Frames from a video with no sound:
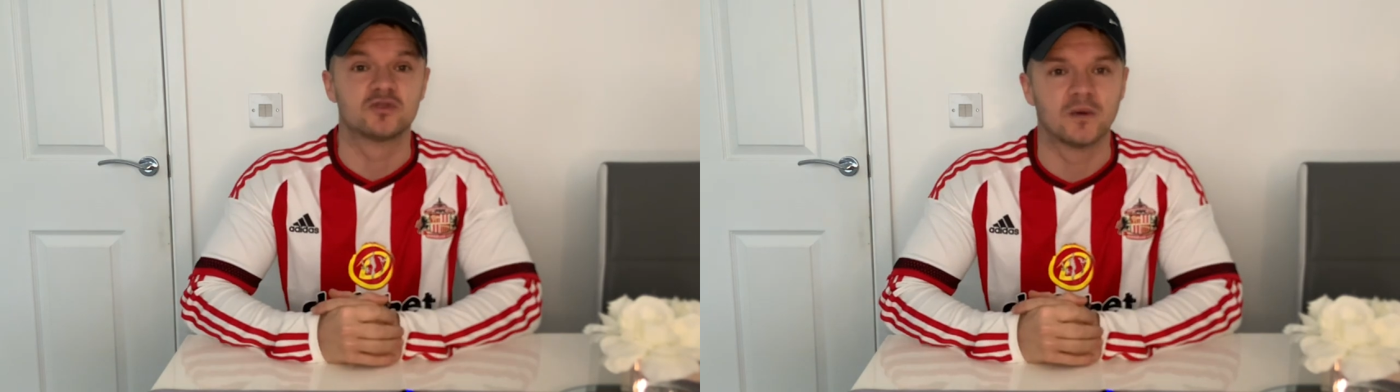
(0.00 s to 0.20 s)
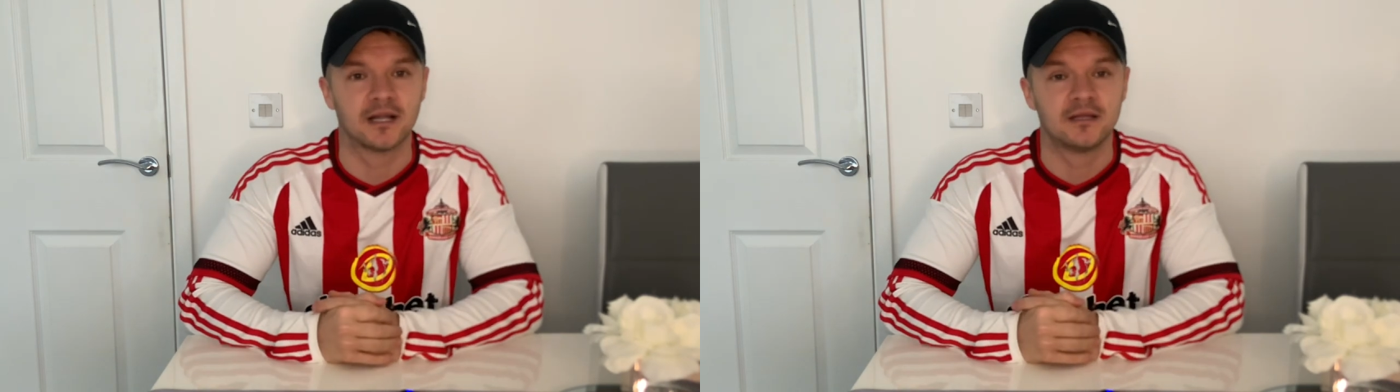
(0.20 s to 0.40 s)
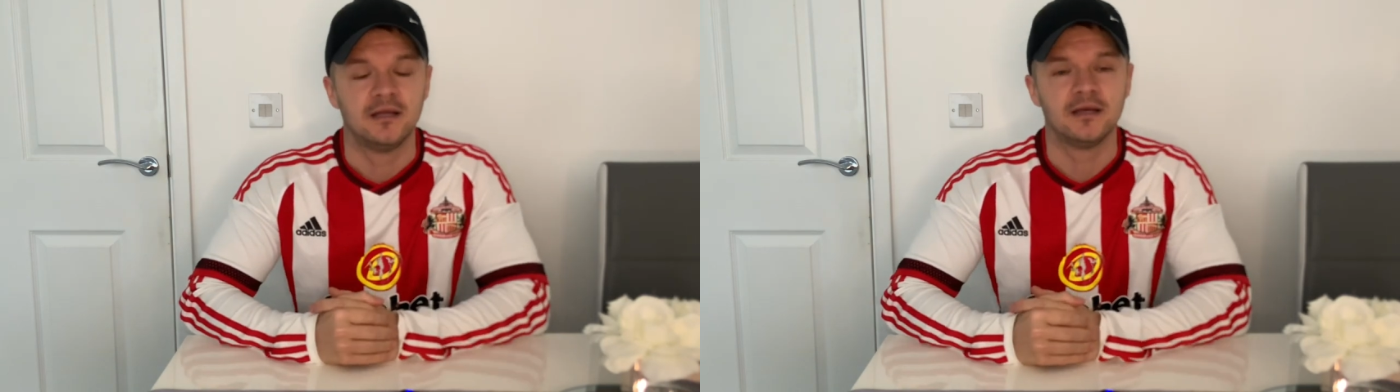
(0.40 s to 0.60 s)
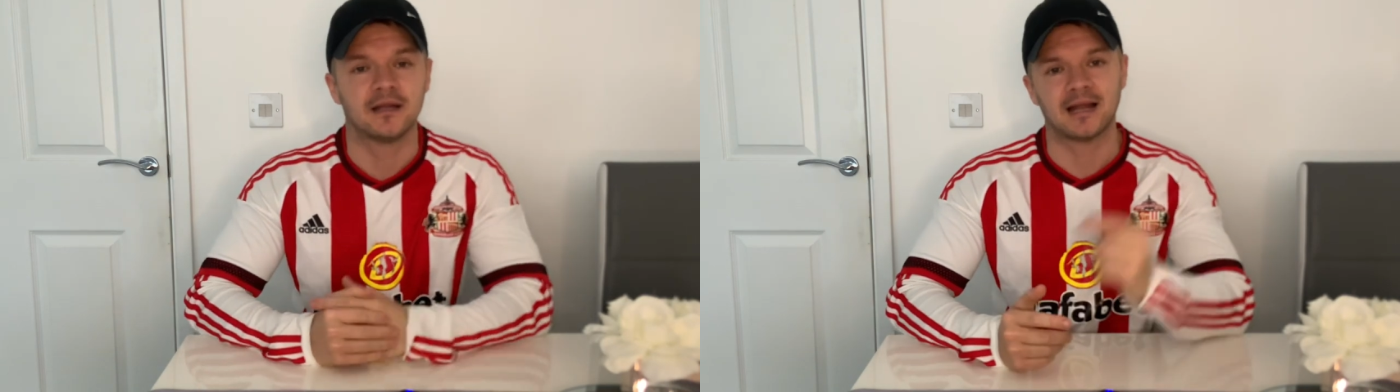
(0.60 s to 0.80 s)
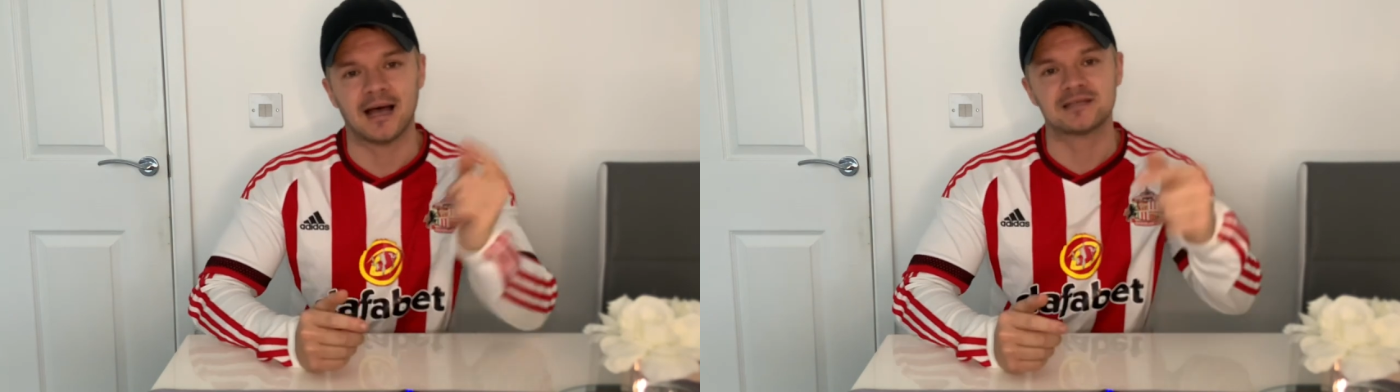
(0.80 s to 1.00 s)
well. And
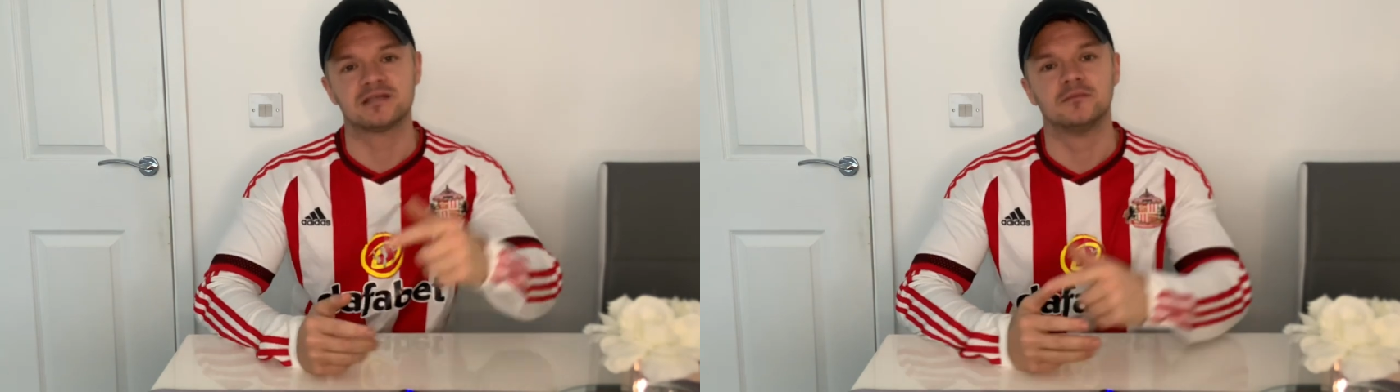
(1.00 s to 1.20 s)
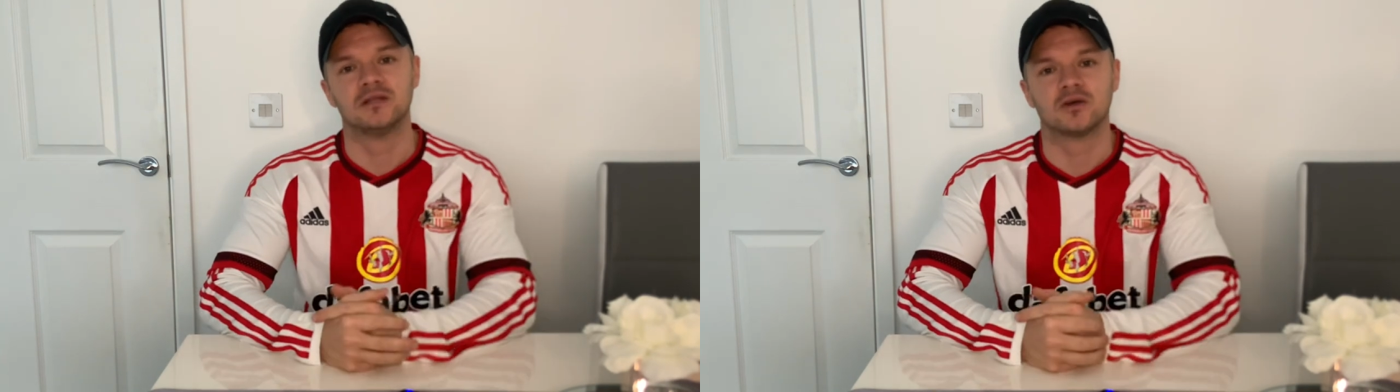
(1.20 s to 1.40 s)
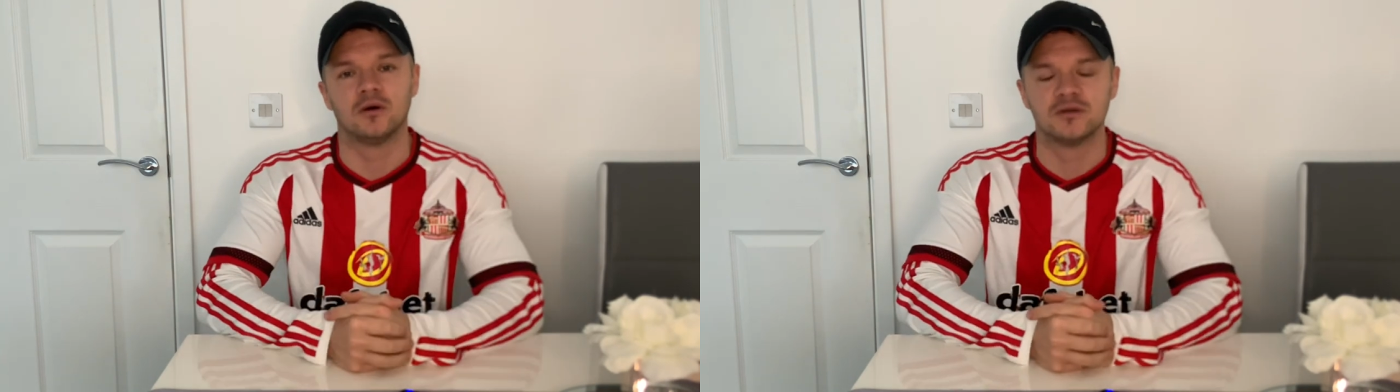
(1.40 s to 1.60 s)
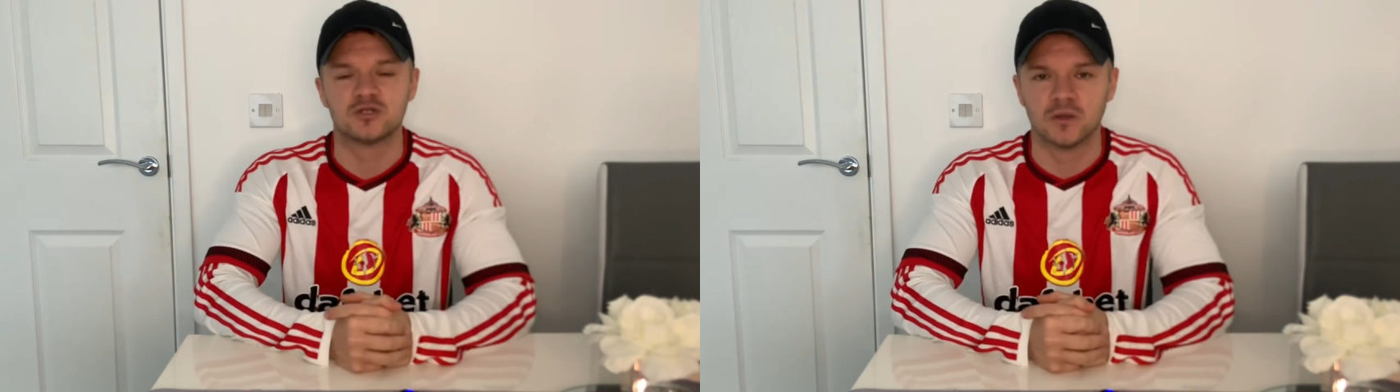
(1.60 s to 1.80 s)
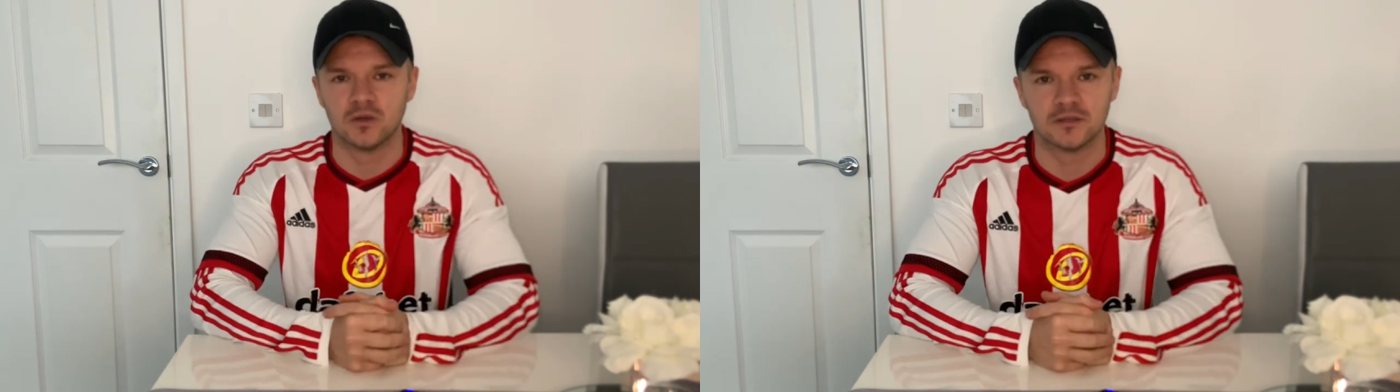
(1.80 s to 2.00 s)
I'll answer them in the comments
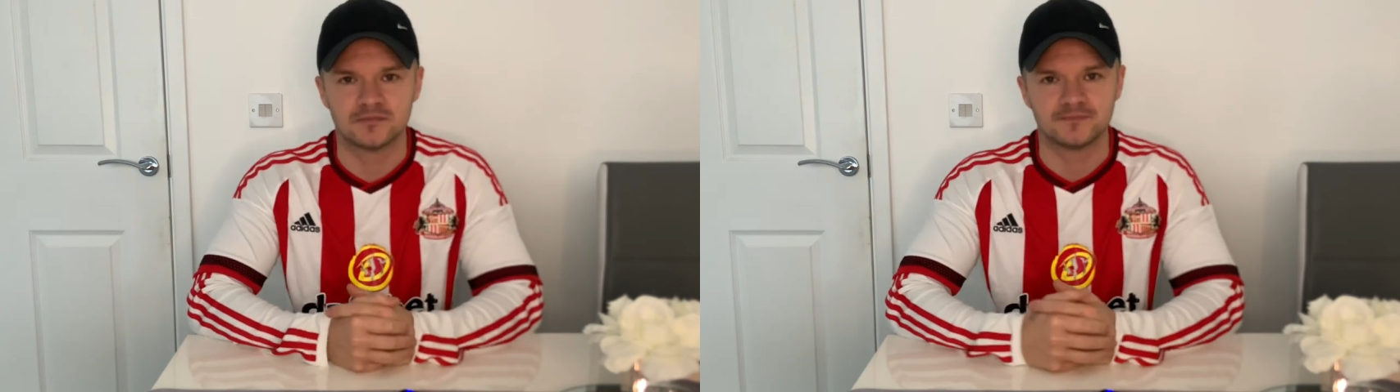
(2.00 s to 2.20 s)
below.